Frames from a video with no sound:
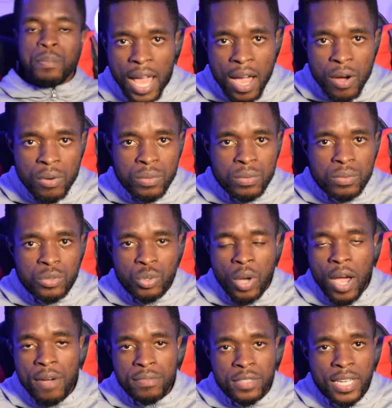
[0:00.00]
Now
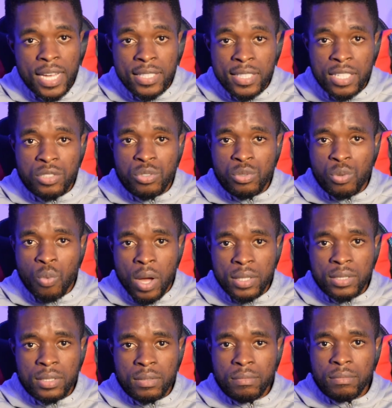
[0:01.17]
you have the gadgets you
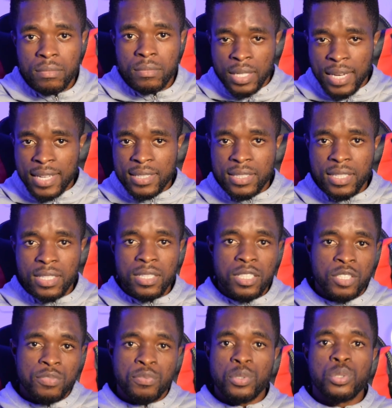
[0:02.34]
want. The next thing
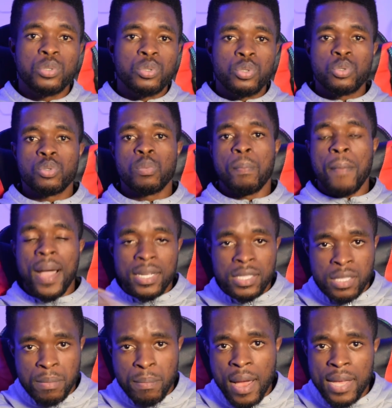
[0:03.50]
is for you to
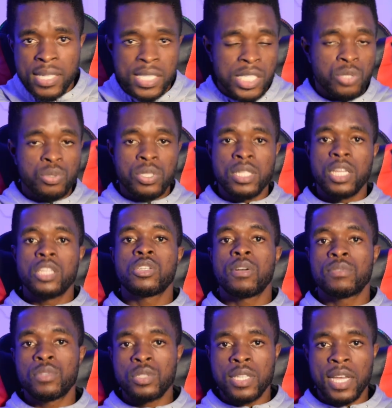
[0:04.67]
maximize the utility
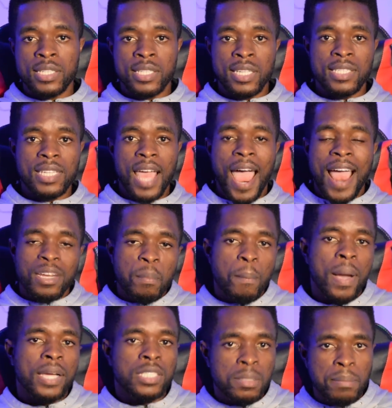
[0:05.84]
of those gadgets and
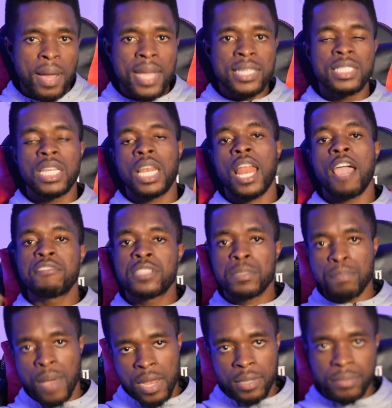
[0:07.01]
maximize the
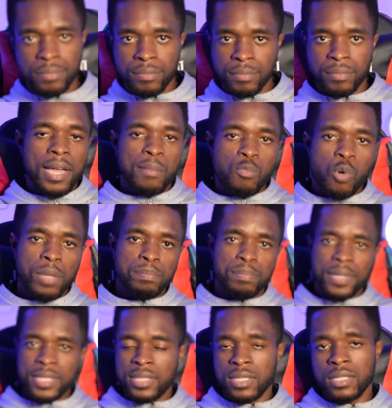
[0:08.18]
lifespan. I am
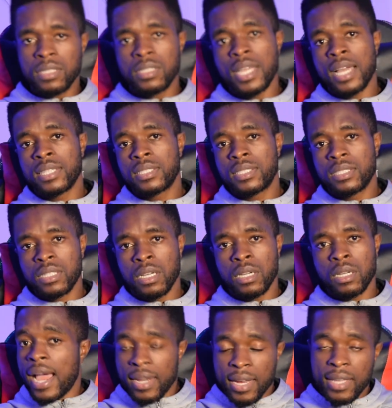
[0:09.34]
one person that
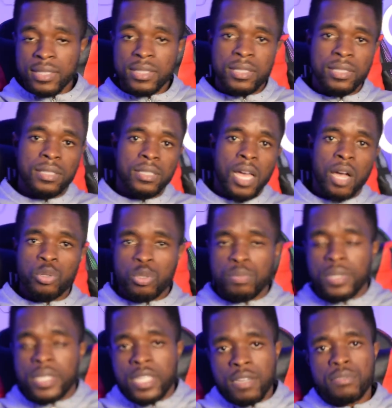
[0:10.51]
I learned how to
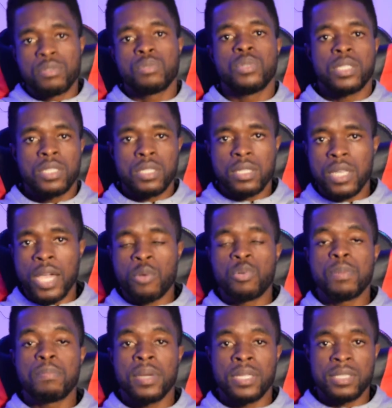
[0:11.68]
be careful with
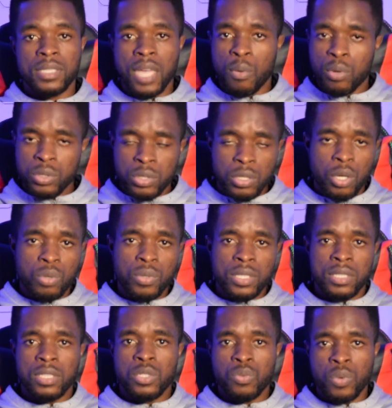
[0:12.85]
equipment. I wasn't
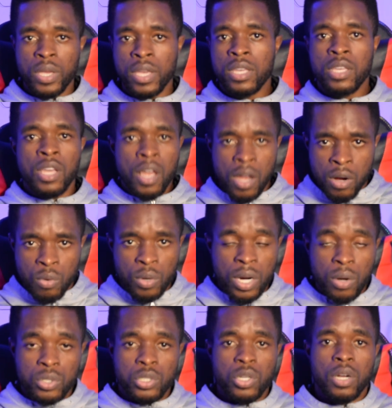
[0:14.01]
always this way.
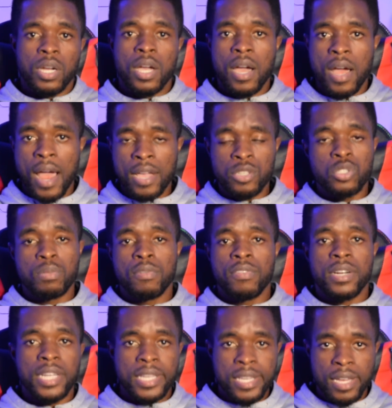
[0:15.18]
When I was younger, I used to be
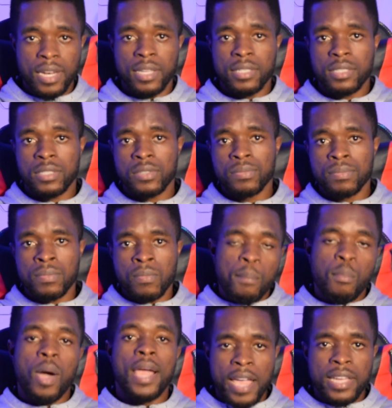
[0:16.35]
very careless.
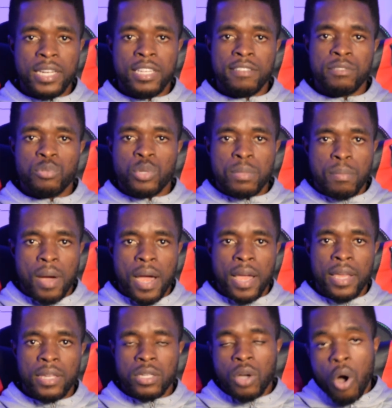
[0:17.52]
I lived with
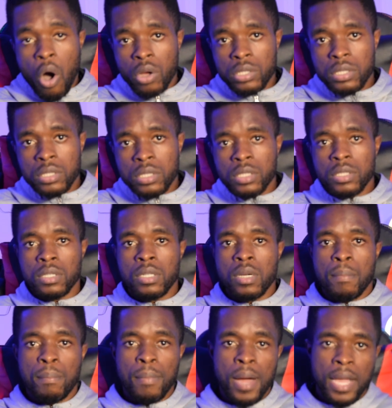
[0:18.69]
my aunt,
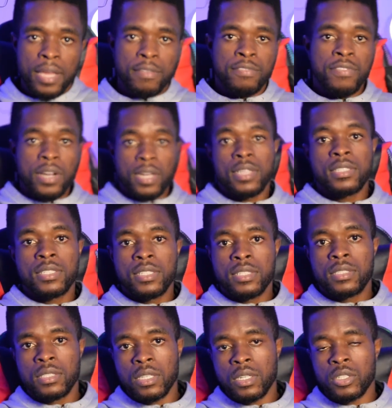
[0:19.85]
my father's
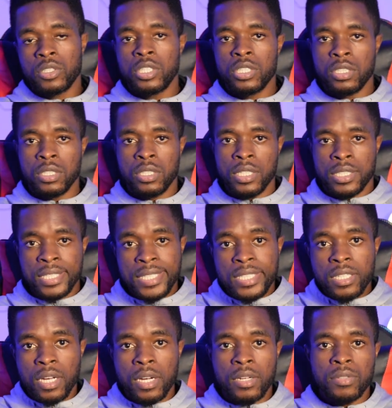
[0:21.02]
sister. She is a
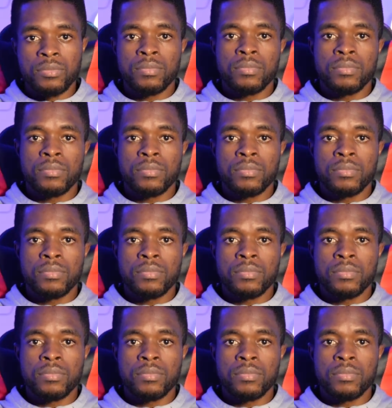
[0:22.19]
teacher,